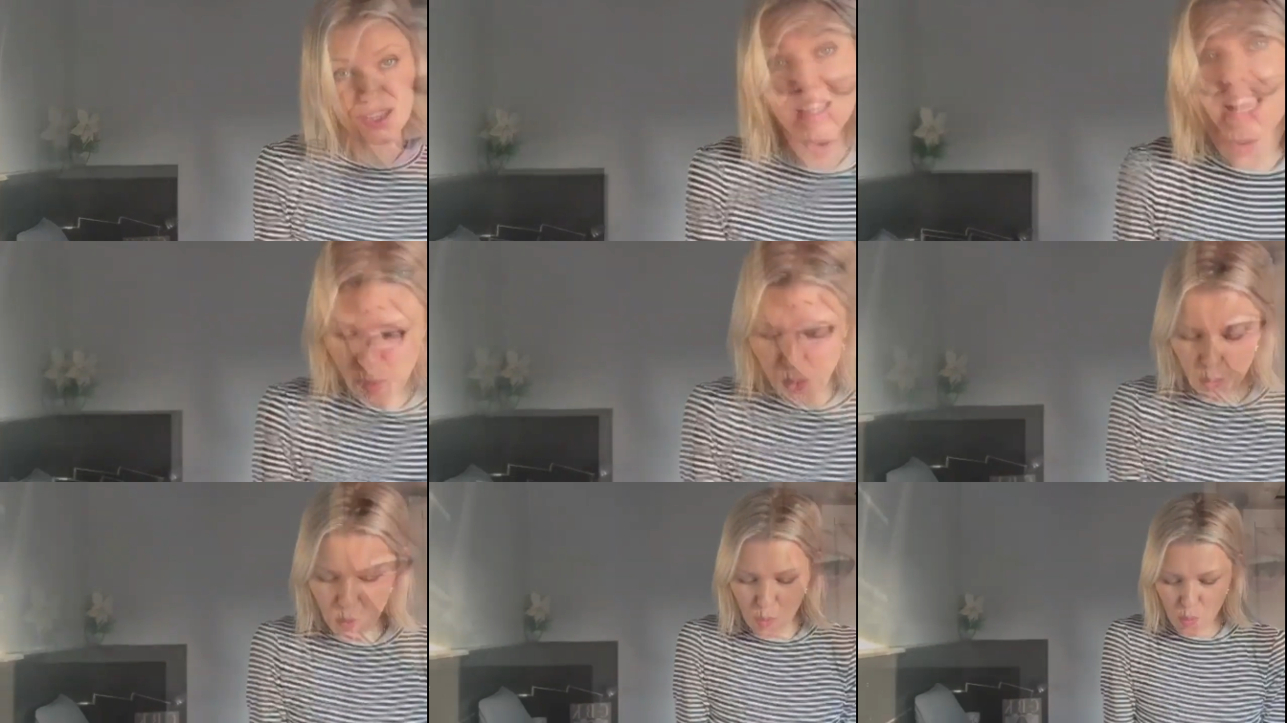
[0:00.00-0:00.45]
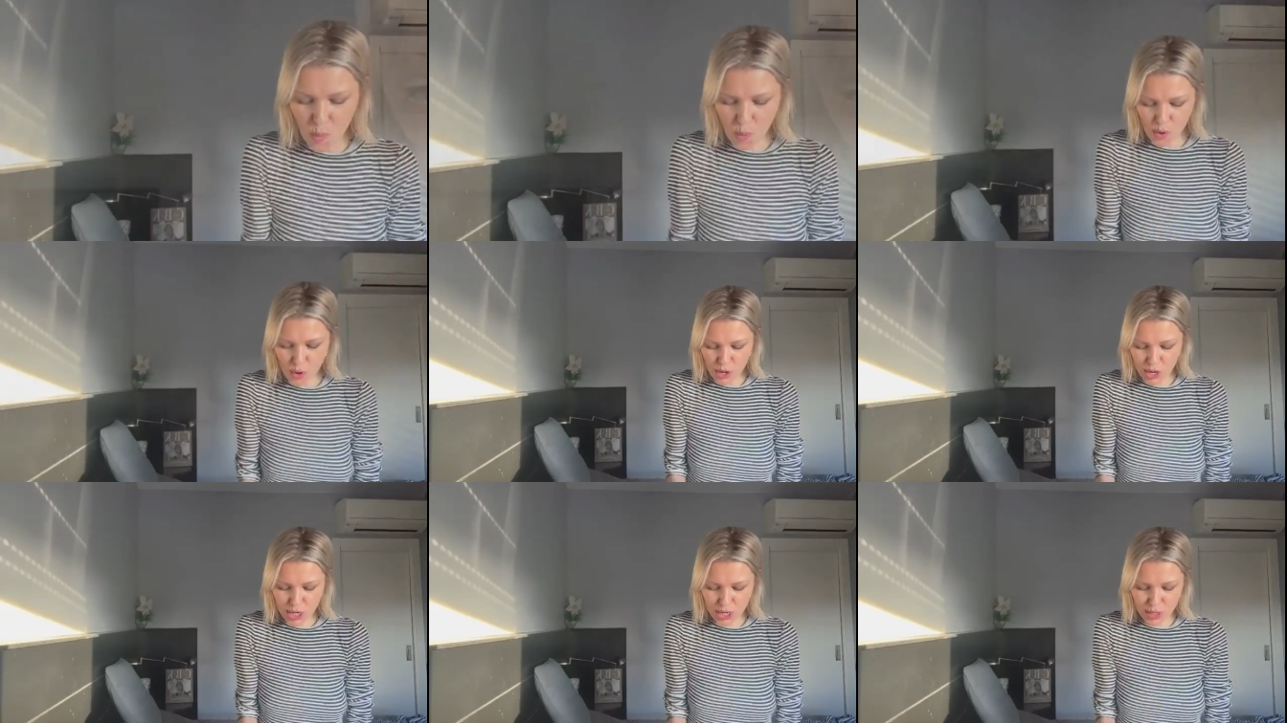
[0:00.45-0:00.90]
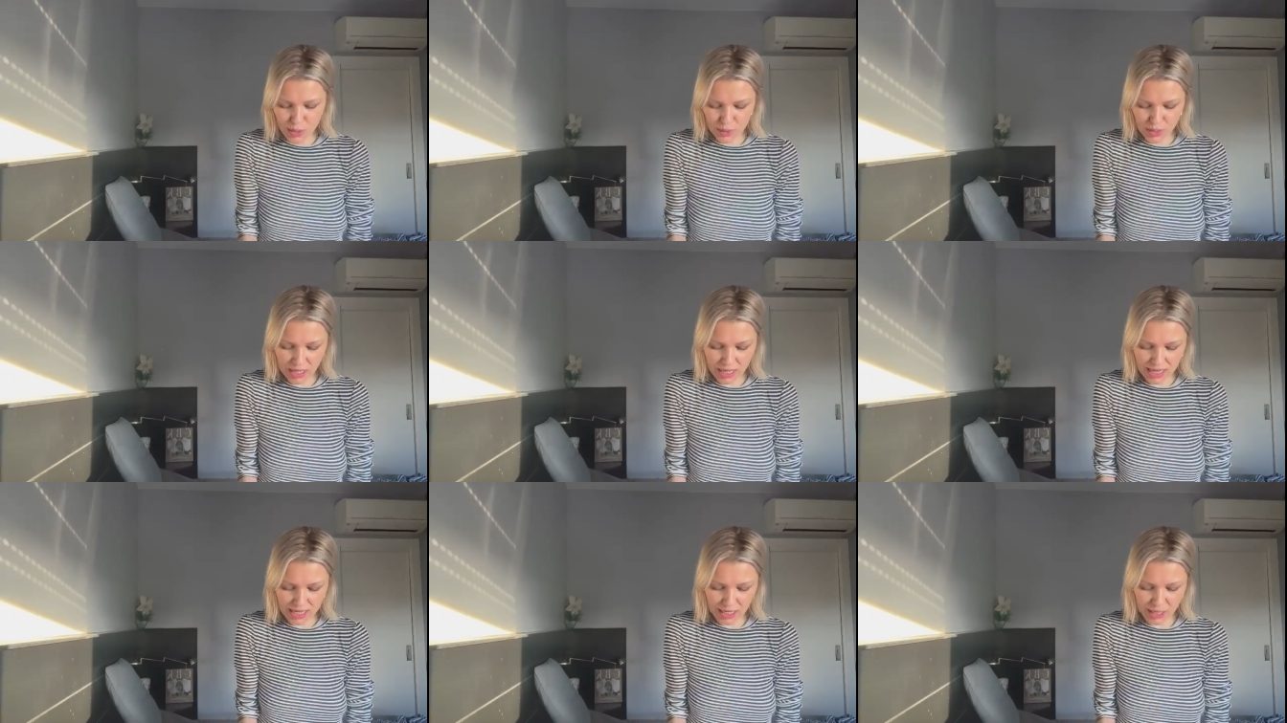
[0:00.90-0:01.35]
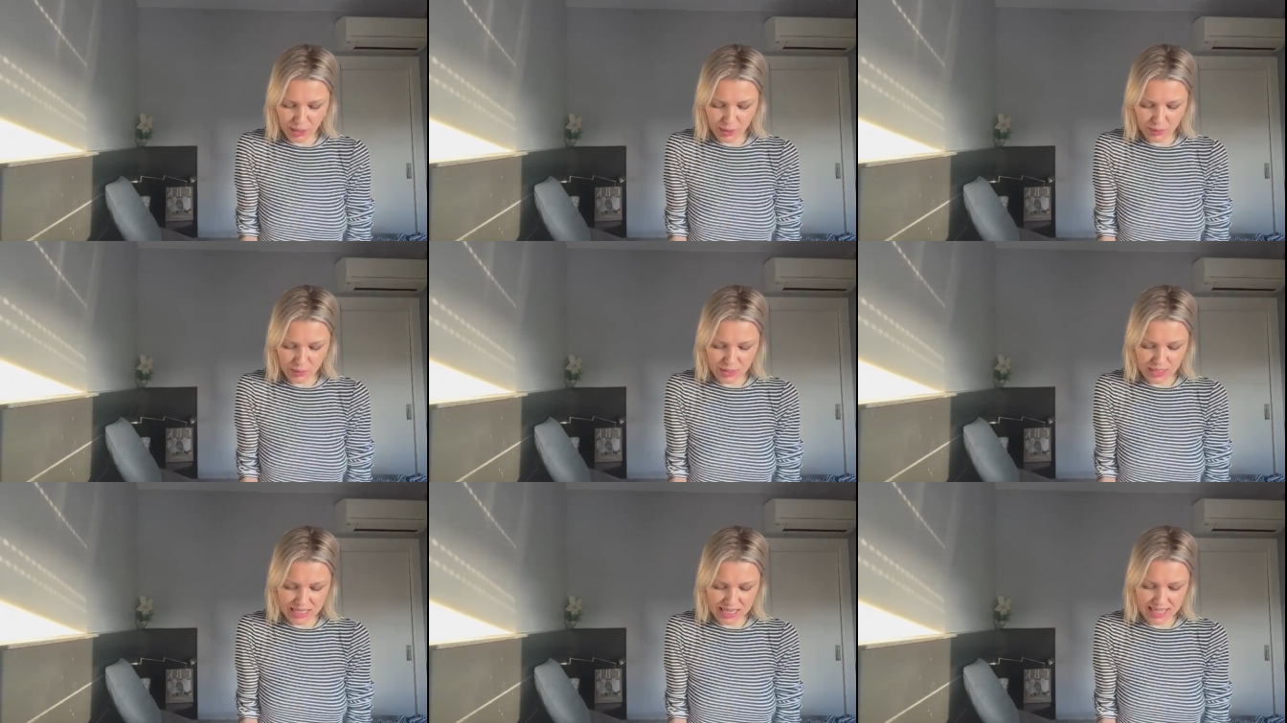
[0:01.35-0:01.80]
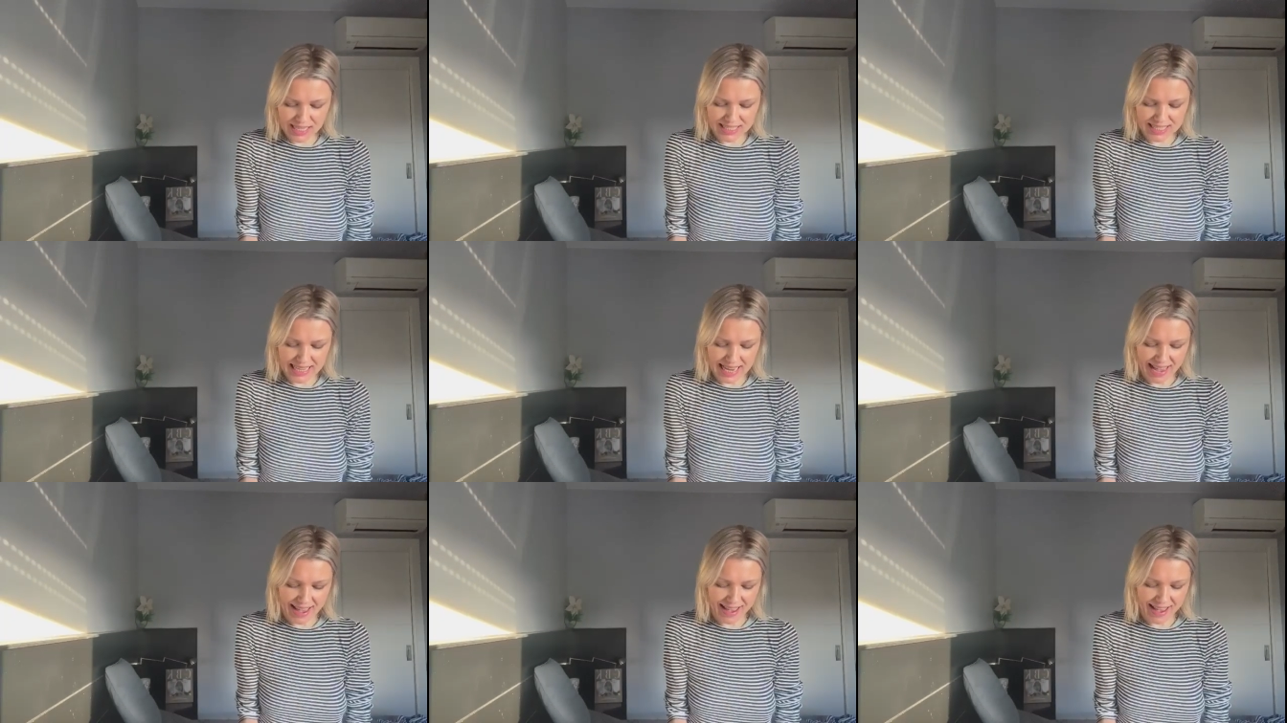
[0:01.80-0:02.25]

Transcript: like, or you can use it